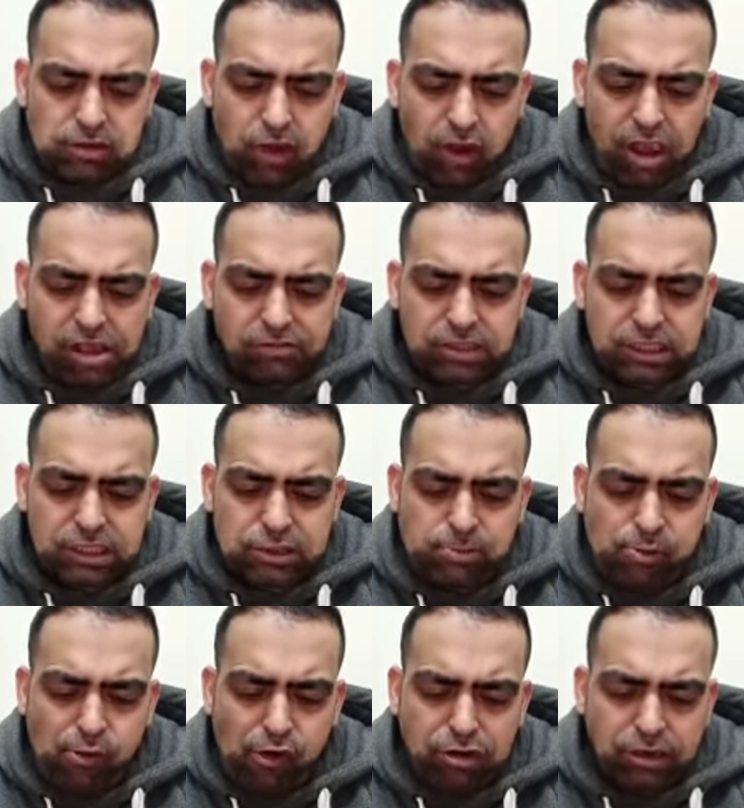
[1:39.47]
have tried this
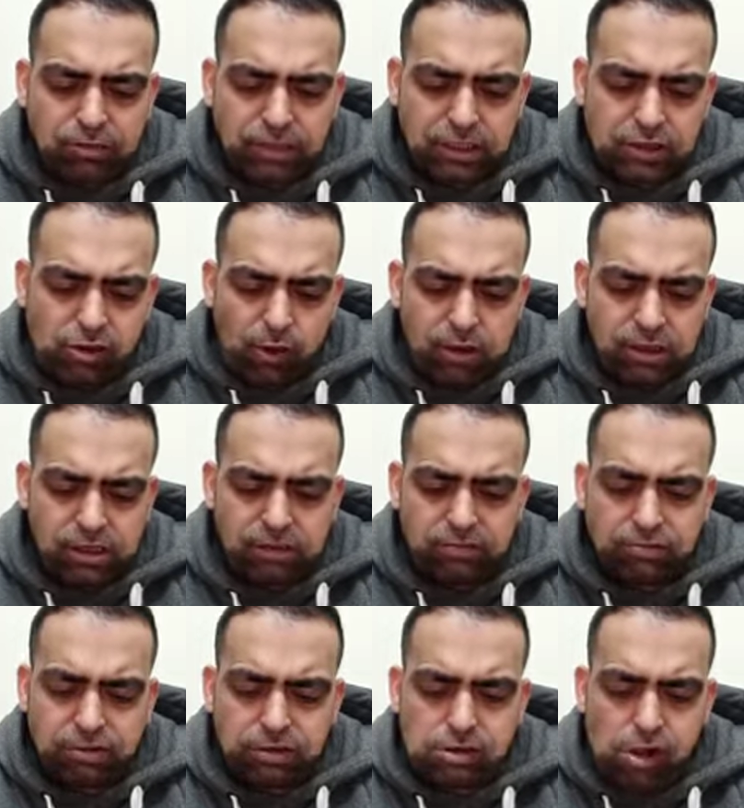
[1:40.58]
before last, so it's not the
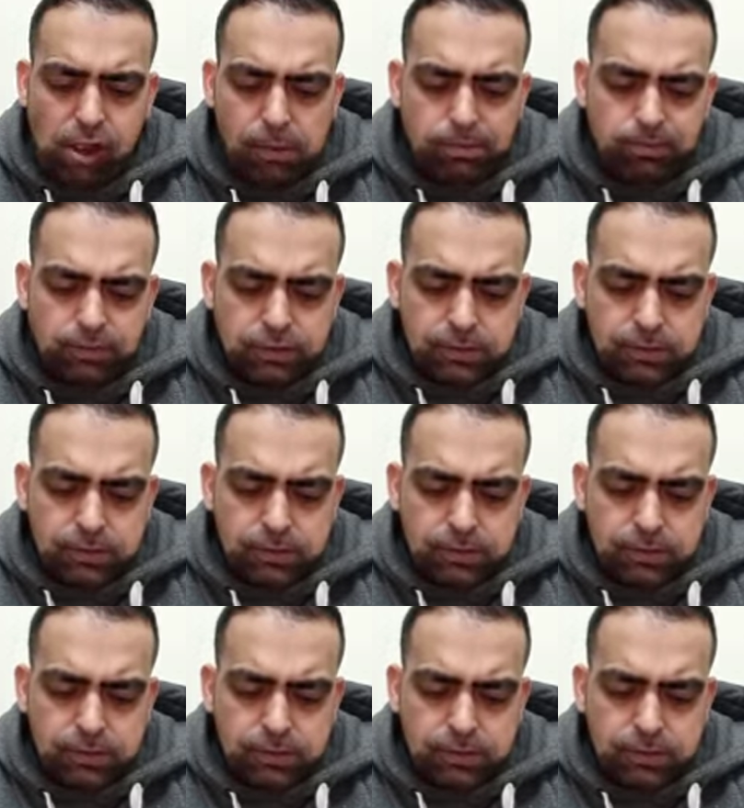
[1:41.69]
first time.